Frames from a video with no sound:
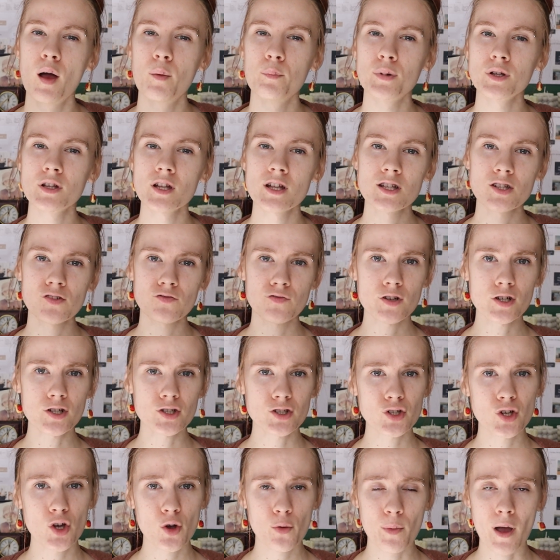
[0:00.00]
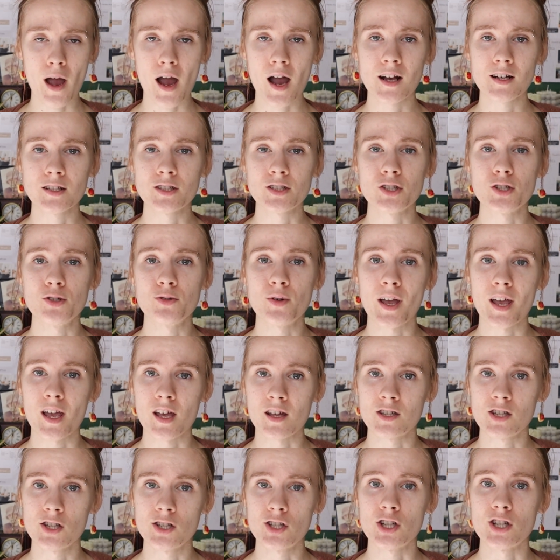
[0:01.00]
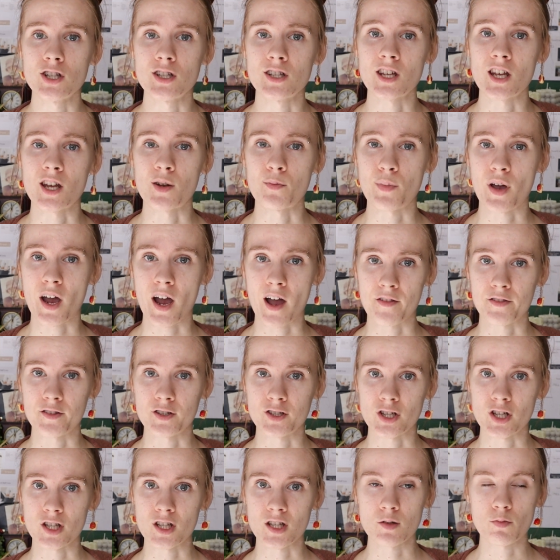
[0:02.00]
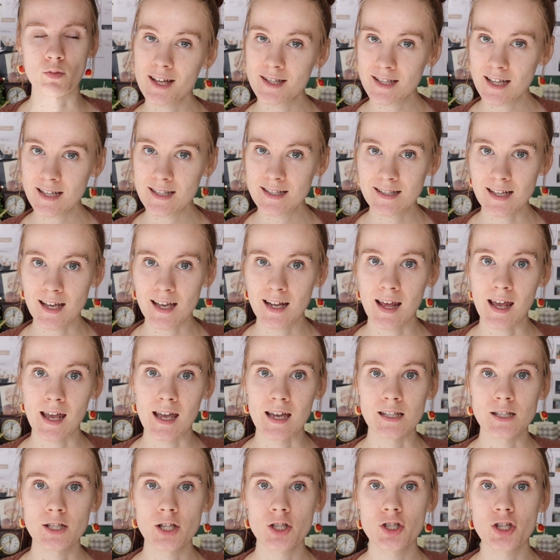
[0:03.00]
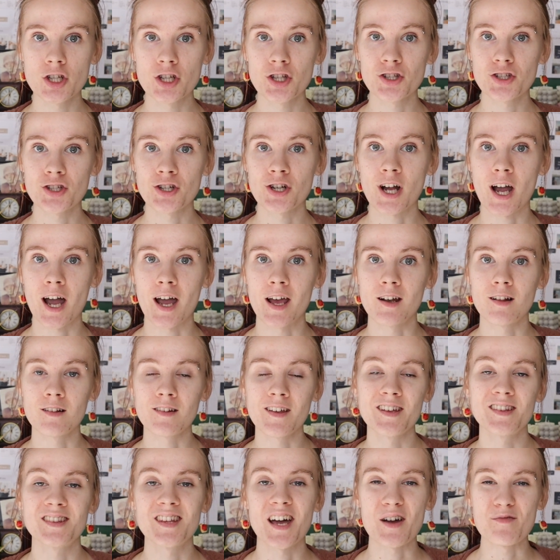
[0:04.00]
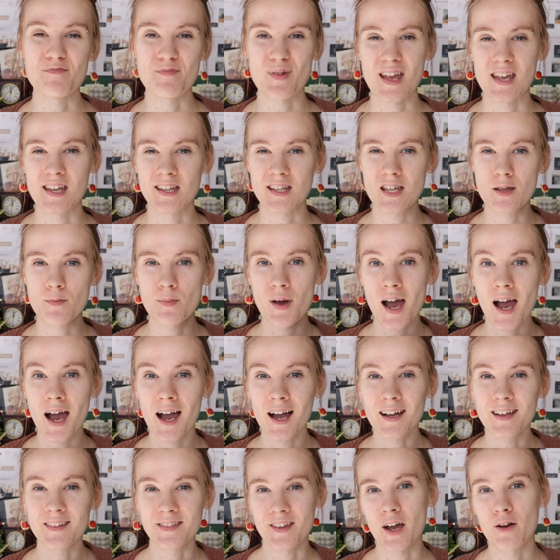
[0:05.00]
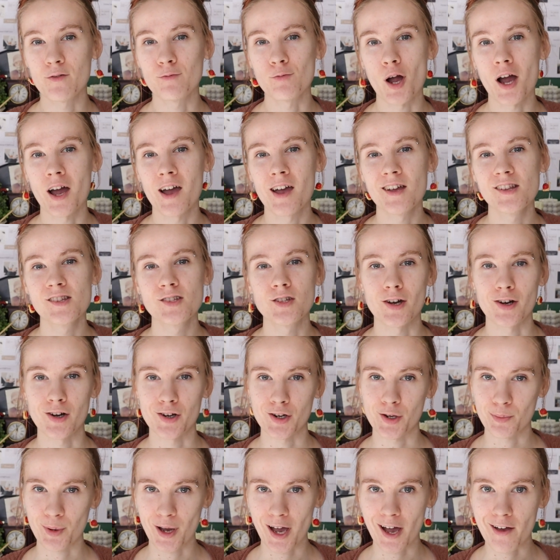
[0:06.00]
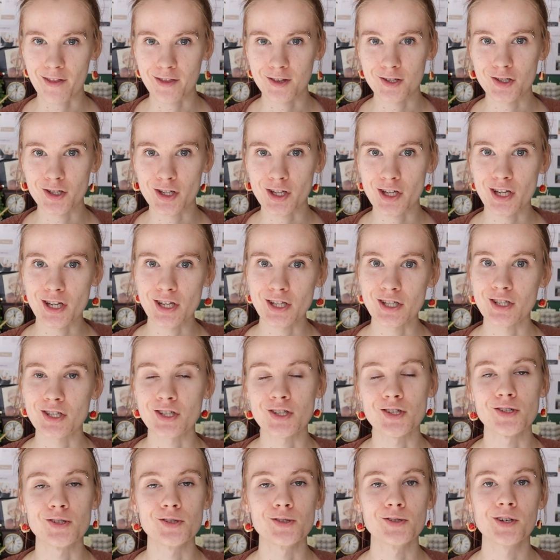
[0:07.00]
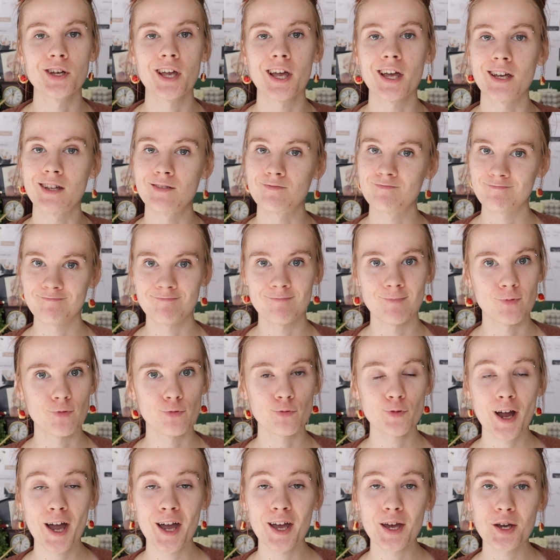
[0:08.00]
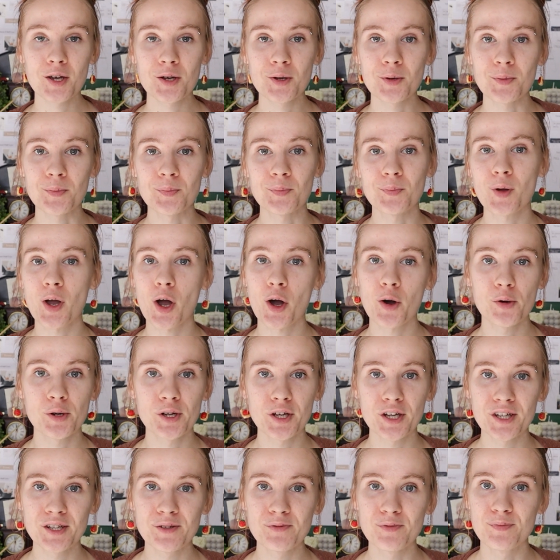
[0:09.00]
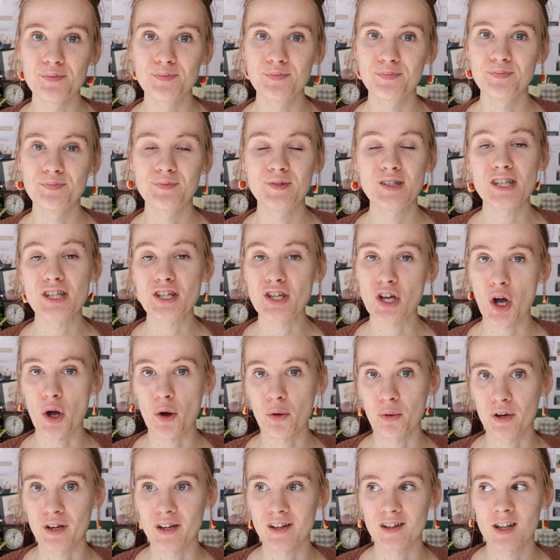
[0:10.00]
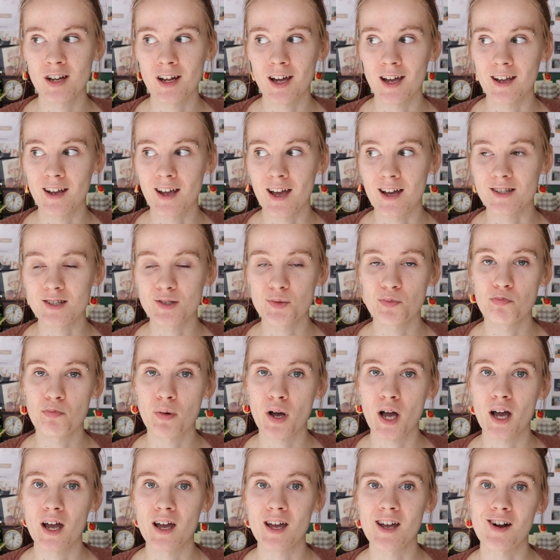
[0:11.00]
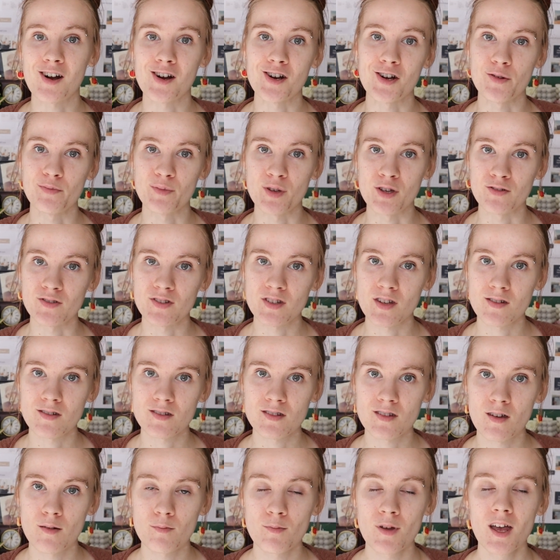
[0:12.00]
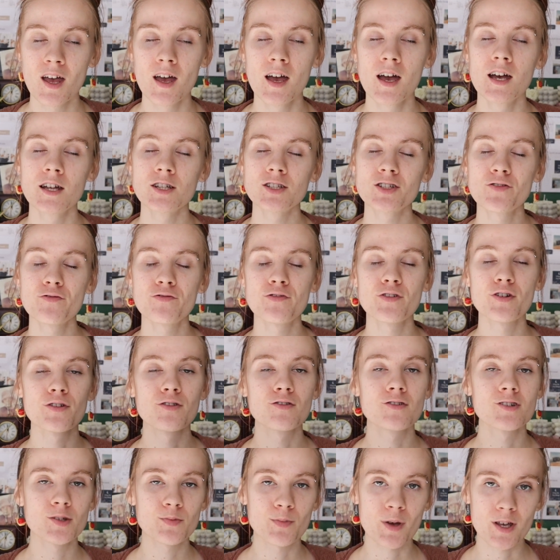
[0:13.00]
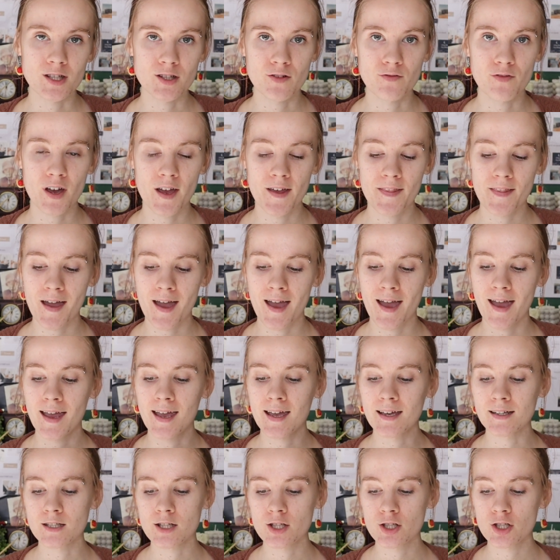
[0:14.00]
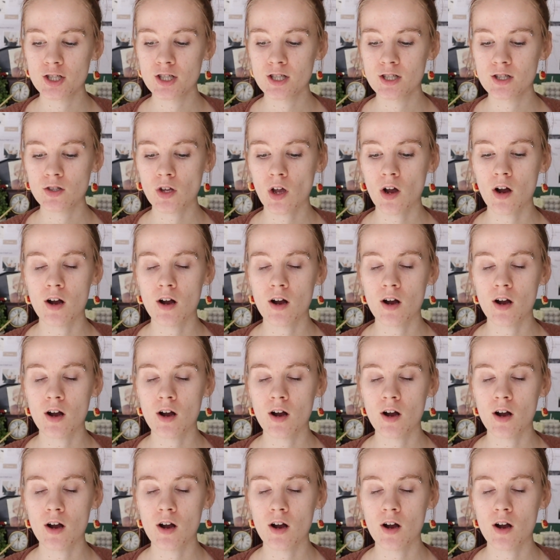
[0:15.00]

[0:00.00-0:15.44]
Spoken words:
but let's first go back to antigens and pathogens. As I said, antigens are kind of like that piggyback that rides on a pathogen to get red coded, decoded, I guess, by our immune system. To further specify that, antigens